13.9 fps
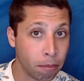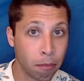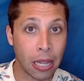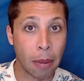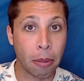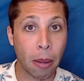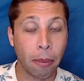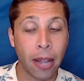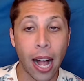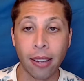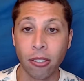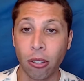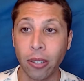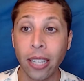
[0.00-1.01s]
blah, blah,
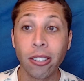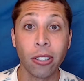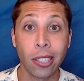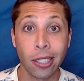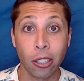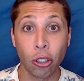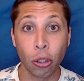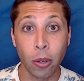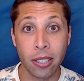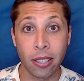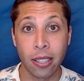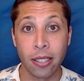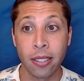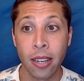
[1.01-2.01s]
blah. So let's look at the
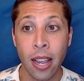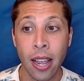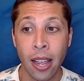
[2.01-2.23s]
choices.